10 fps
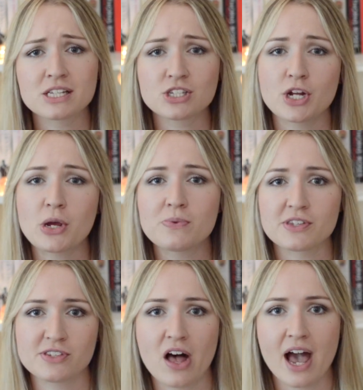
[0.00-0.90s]
But stones
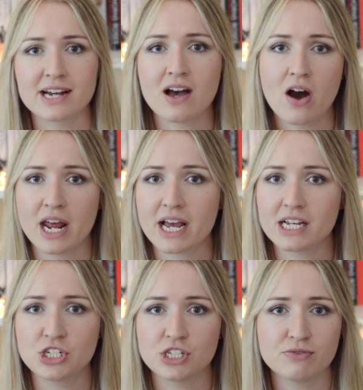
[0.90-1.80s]
aside, Carnac
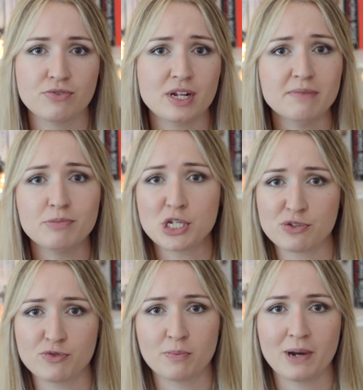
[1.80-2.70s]
is just a really
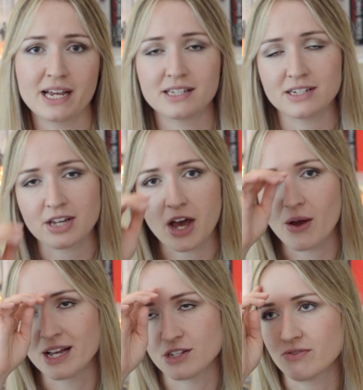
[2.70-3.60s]
beautiful place to go
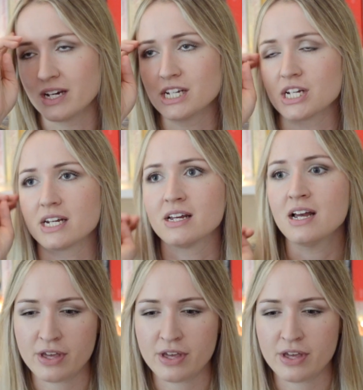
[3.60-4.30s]
as a region.